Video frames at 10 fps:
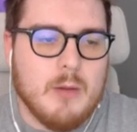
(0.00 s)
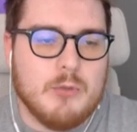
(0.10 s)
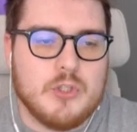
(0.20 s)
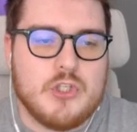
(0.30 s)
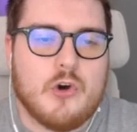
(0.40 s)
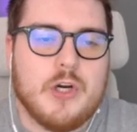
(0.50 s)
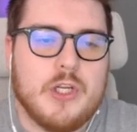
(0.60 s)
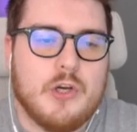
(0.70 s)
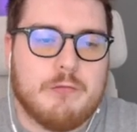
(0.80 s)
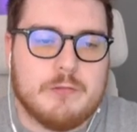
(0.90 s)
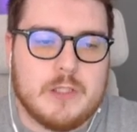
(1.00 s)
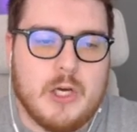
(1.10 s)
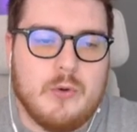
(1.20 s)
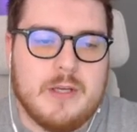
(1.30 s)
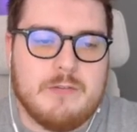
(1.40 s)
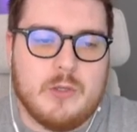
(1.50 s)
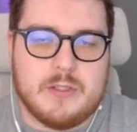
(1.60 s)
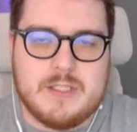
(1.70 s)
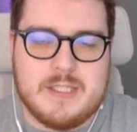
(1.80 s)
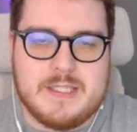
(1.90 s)
but during your flow, if you
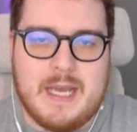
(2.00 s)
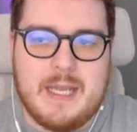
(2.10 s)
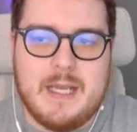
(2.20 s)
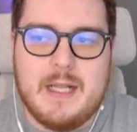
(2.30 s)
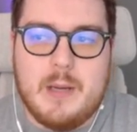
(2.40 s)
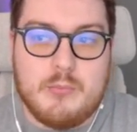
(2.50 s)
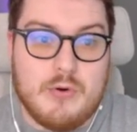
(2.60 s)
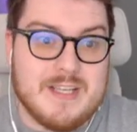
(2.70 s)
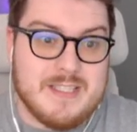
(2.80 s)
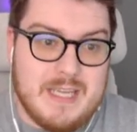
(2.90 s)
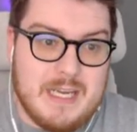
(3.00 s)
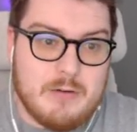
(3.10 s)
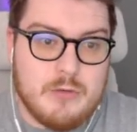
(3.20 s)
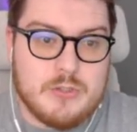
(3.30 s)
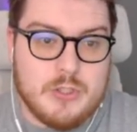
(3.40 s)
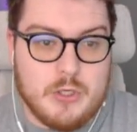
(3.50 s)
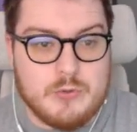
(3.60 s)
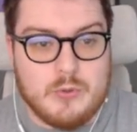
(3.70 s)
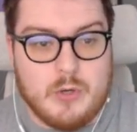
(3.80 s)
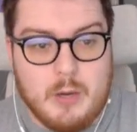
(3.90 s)
want to say press zero to go
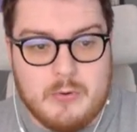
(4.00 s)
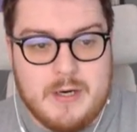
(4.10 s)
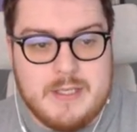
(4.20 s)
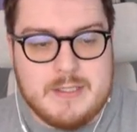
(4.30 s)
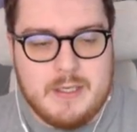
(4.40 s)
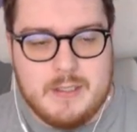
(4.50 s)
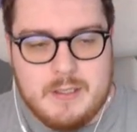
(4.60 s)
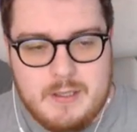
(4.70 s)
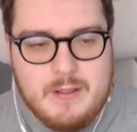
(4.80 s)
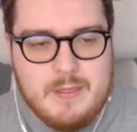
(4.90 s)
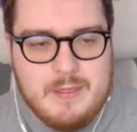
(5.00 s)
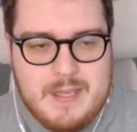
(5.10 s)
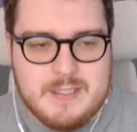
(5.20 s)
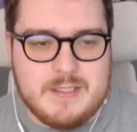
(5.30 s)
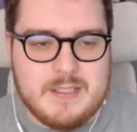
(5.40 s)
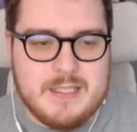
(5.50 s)
to an operator, this